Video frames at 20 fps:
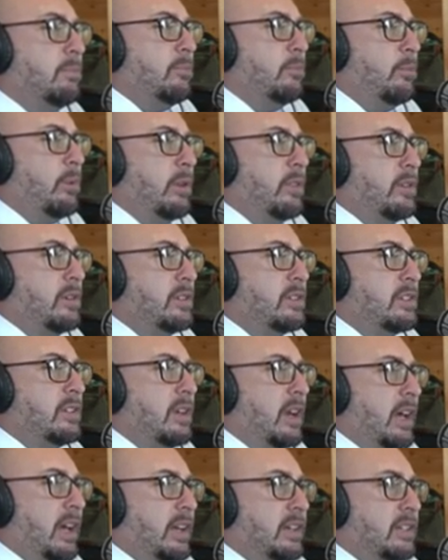whether it's
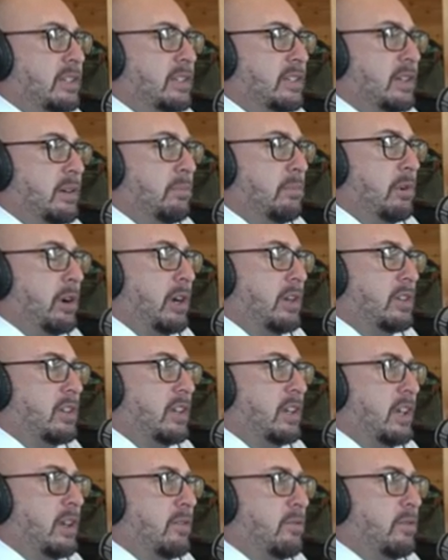not just
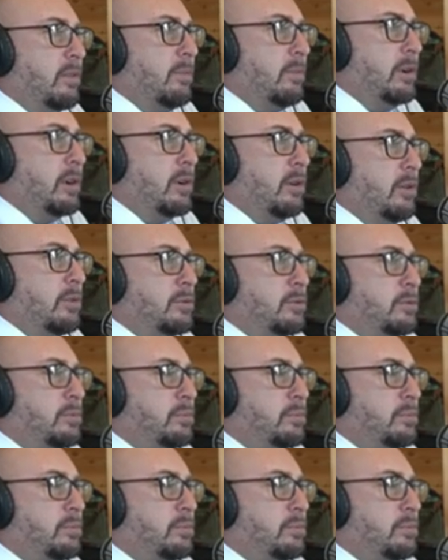embracing it from a cultural